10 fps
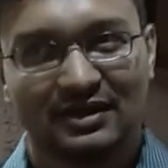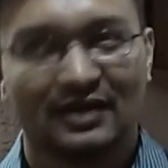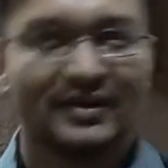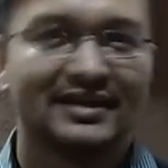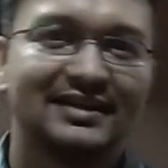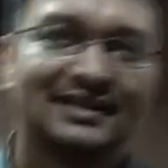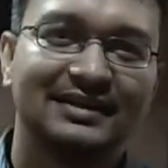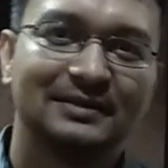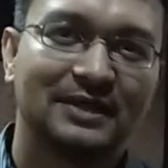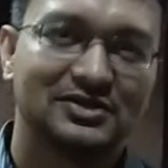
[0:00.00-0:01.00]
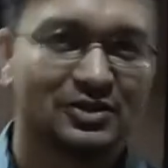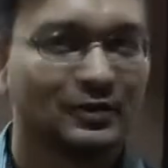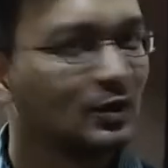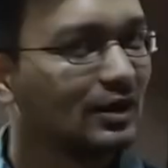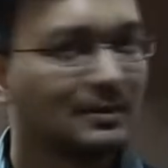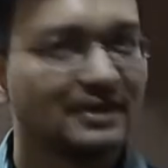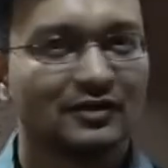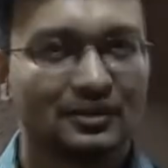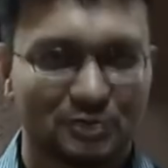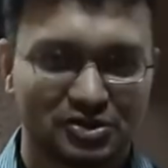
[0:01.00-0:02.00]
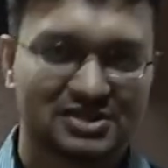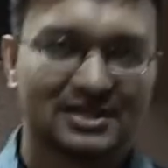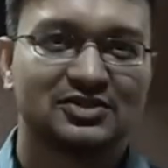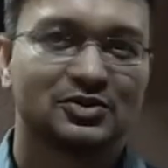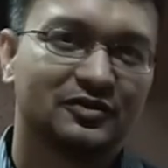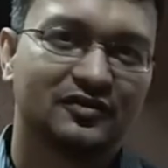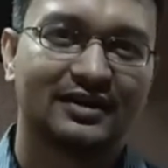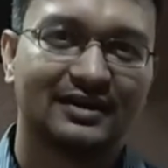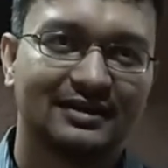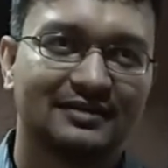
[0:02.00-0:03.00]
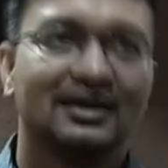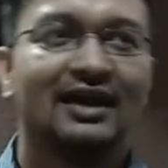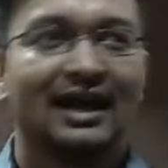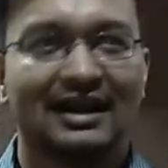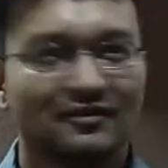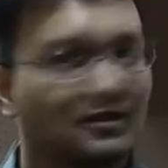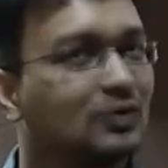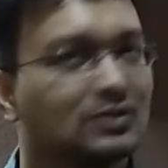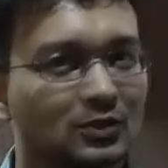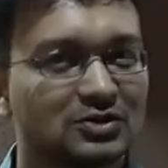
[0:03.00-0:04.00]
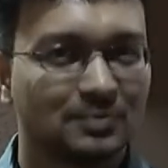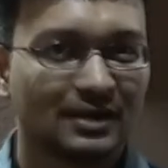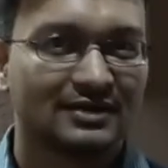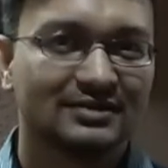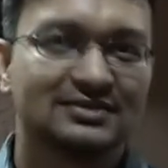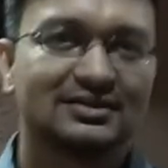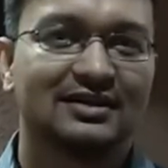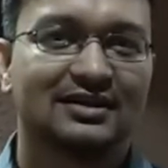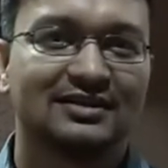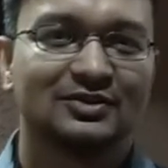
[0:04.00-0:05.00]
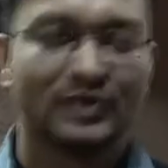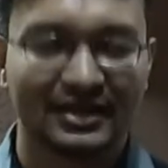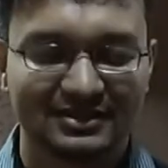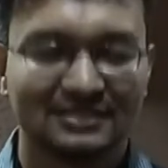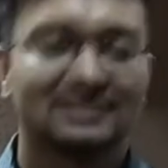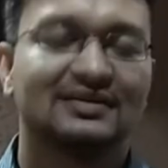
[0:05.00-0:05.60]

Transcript: our Indian team actually we collaborated on project actually funded, and I found those partners together